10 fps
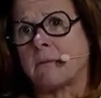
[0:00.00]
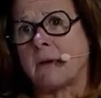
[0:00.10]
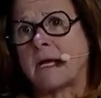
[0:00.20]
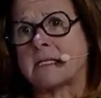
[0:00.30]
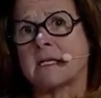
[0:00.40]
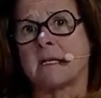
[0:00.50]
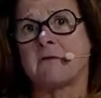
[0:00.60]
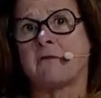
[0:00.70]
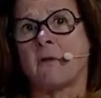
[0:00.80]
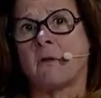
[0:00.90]

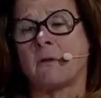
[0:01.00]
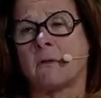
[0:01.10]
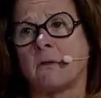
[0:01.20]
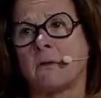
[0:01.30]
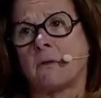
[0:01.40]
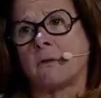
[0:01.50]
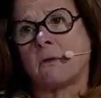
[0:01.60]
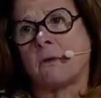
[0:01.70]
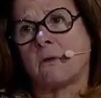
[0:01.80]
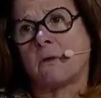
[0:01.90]
asking for
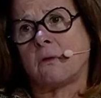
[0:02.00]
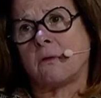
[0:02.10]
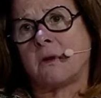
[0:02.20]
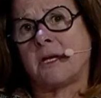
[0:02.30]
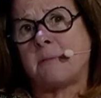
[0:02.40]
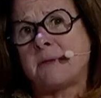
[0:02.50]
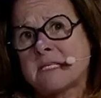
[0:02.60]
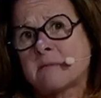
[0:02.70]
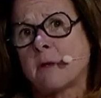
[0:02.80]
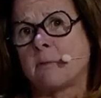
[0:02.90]
an
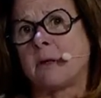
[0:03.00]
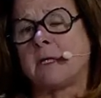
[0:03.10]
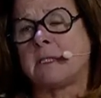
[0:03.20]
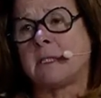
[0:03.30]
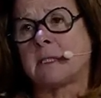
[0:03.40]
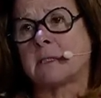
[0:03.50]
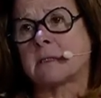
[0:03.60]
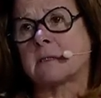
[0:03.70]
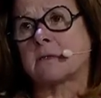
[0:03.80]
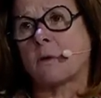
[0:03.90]
appeasement
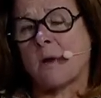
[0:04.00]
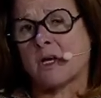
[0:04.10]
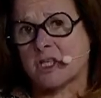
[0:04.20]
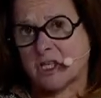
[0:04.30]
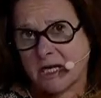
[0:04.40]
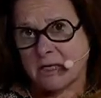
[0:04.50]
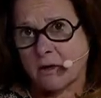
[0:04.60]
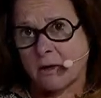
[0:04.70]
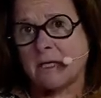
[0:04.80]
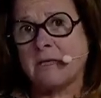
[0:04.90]
politics toward
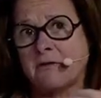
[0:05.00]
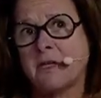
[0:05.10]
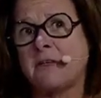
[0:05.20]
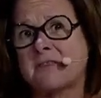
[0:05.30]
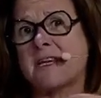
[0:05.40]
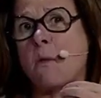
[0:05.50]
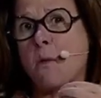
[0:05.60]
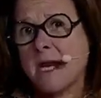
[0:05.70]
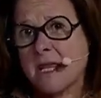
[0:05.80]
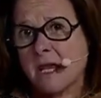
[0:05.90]
China, even if they
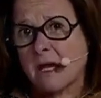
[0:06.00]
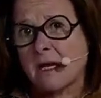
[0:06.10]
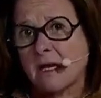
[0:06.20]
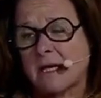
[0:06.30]
win,